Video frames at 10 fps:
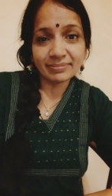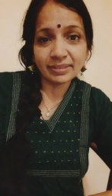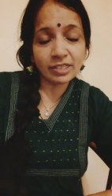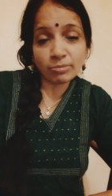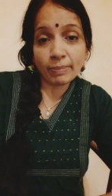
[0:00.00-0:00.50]

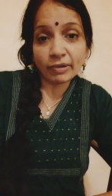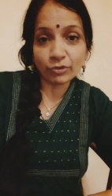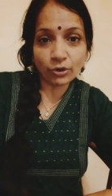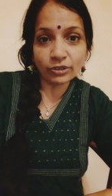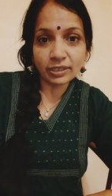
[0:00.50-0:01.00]
Yes, ma'am, I
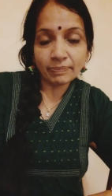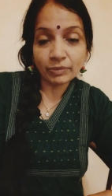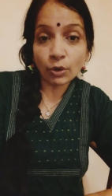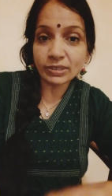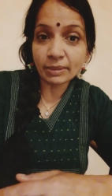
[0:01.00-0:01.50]
forgot.
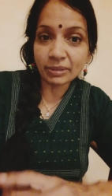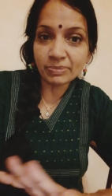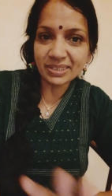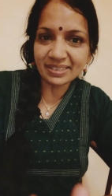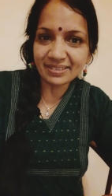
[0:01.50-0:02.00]
Or sometimes
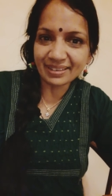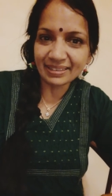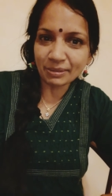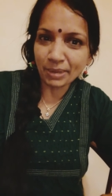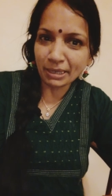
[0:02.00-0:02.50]
it just
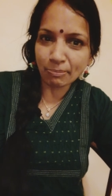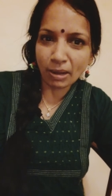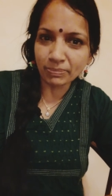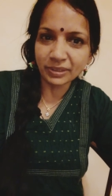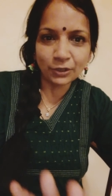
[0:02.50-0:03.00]
remain
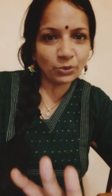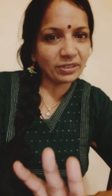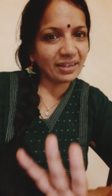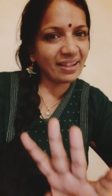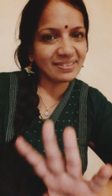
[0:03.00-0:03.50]
mum. They don't
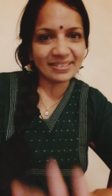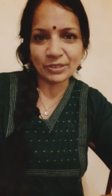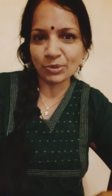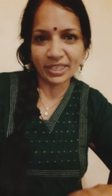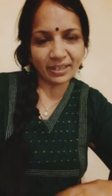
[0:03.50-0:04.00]
answer
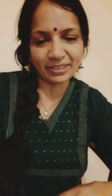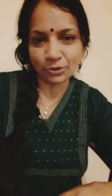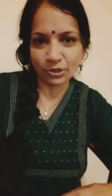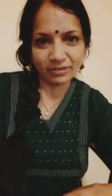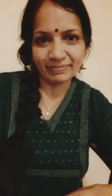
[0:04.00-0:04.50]
you at
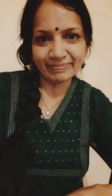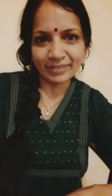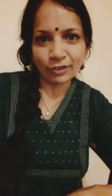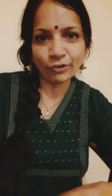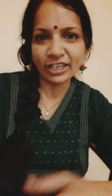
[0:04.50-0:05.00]
all
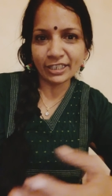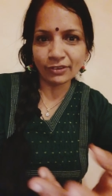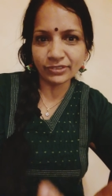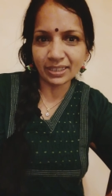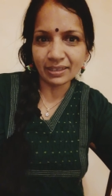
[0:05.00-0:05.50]
for any
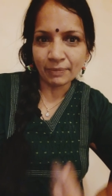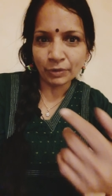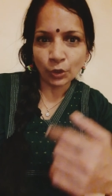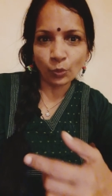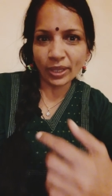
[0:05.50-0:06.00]
of the
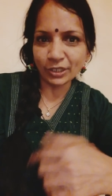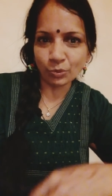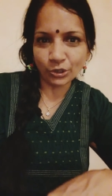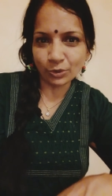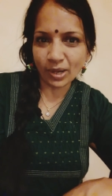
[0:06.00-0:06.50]
query
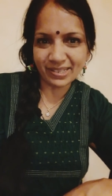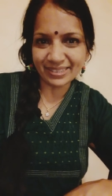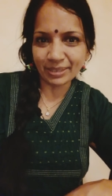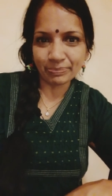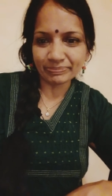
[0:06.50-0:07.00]
what you ask them.